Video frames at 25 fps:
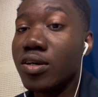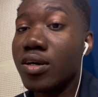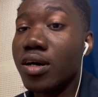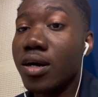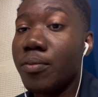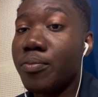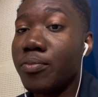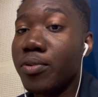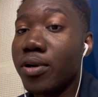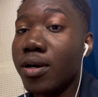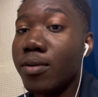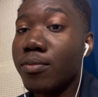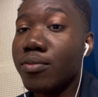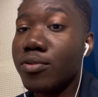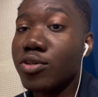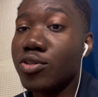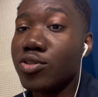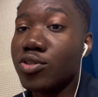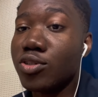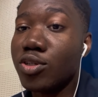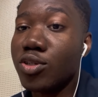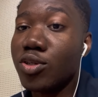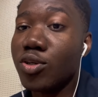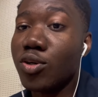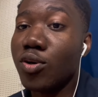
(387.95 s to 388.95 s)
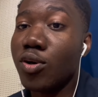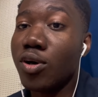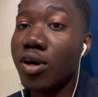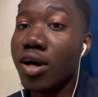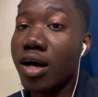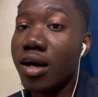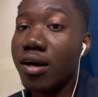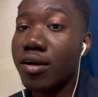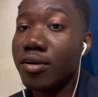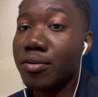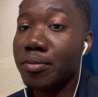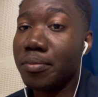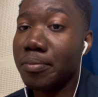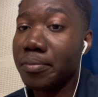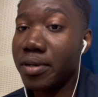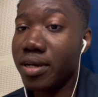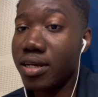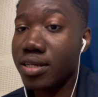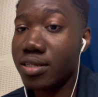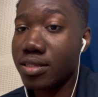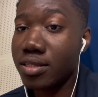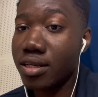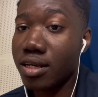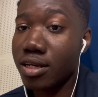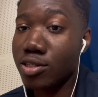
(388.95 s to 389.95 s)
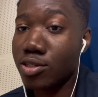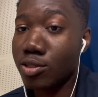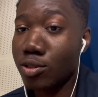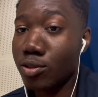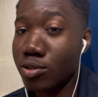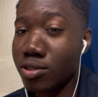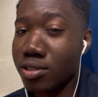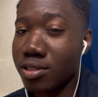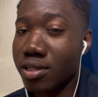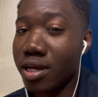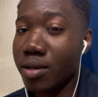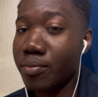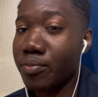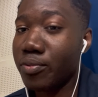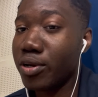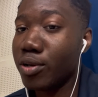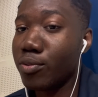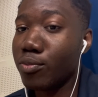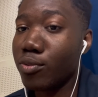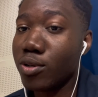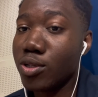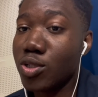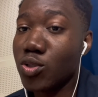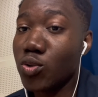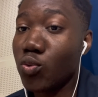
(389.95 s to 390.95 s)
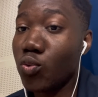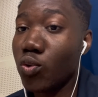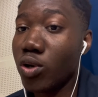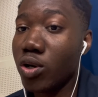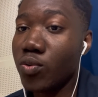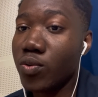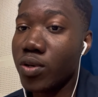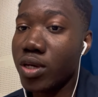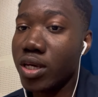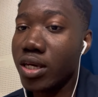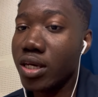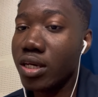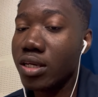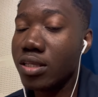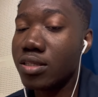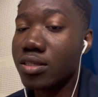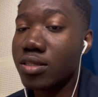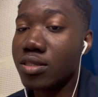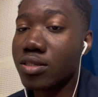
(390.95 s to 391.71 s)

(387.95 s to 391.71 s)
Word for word: I'll probably show you all how the mess desk looks like, pretty much where we eat.